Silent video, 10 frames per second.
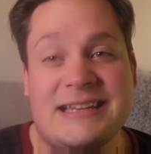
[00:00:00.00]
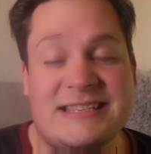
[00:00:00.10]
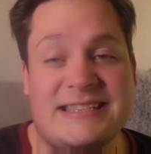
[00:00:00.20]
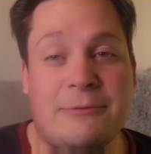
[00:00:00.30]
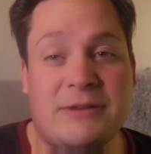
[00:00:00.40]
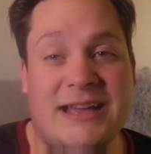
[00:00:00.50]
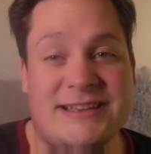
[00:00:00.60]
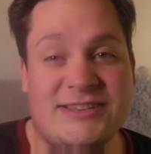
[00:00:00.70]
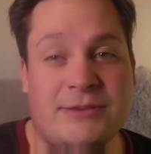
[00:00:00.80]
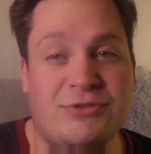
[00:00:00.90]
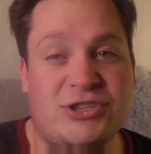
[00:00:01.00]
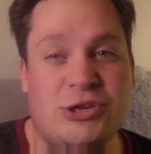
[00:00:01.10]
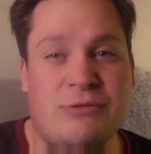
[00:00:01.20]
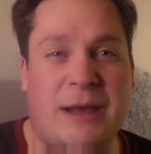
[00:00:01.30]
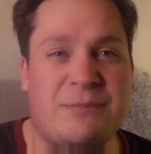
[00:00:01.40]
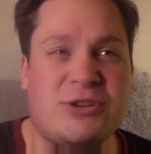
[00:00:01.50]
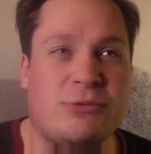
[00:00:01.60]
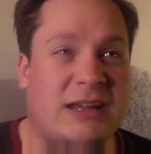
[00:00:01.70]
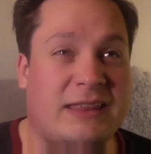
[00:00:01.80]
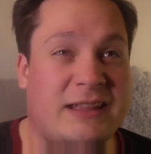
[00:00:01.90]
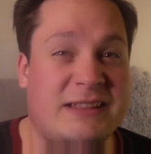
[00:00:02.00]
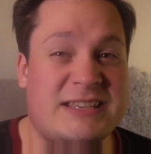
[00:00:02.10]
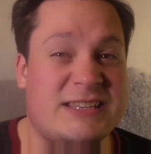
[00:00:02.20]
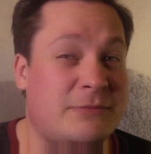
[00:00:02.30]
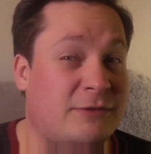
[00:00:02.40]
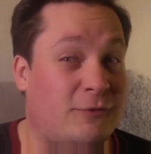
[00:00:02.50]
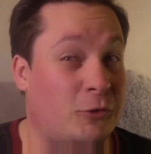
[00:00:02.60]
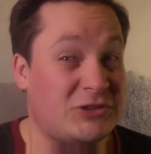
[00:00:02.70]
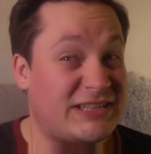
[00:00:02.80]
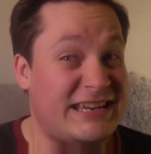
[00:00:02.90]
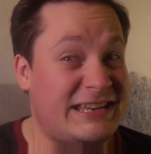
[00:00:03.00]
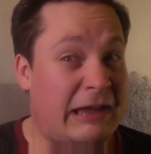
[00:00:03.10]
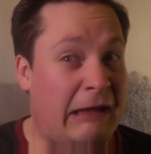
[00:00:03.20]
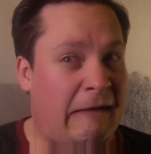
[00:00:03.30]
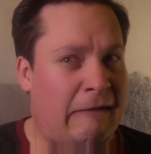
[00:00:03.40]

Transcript: AstoundCast Substitute episode. I think this is number 14?